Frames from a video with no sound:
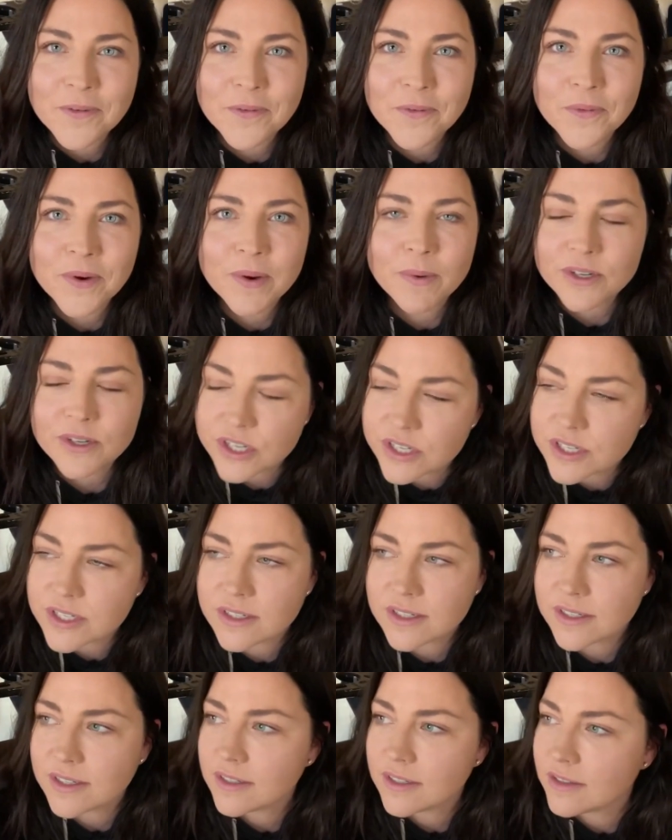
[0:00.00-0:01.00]
We were
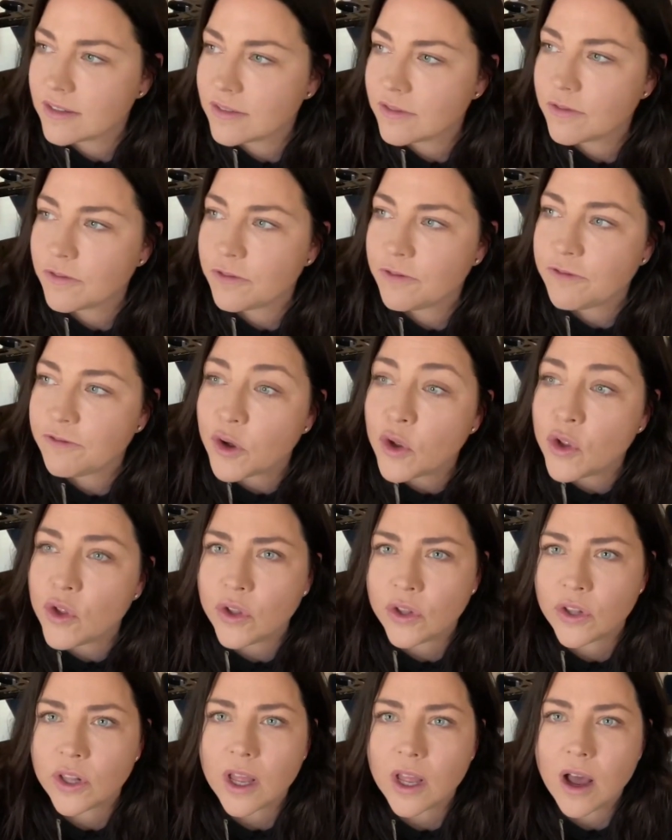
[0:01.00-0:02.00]
just
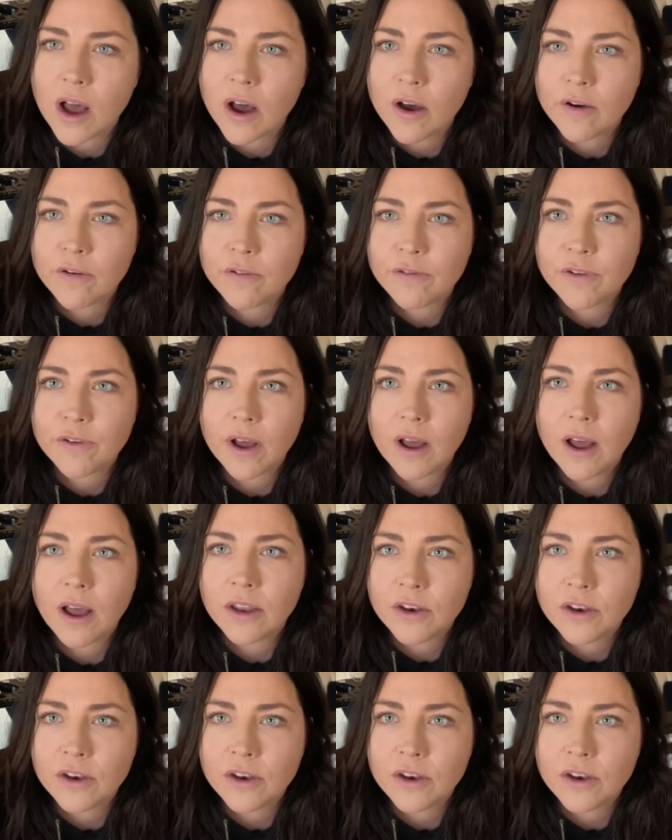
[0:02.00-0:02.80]
full of a